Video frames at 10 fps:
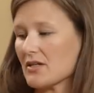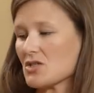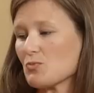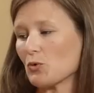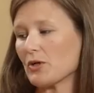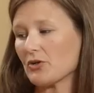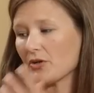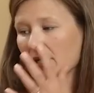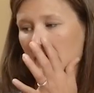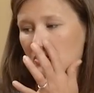Exploring
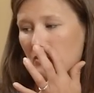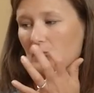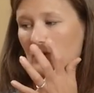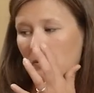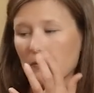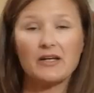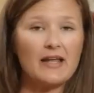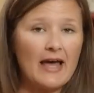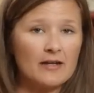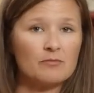Creation with Human
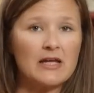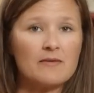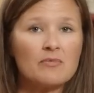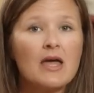Anatomy.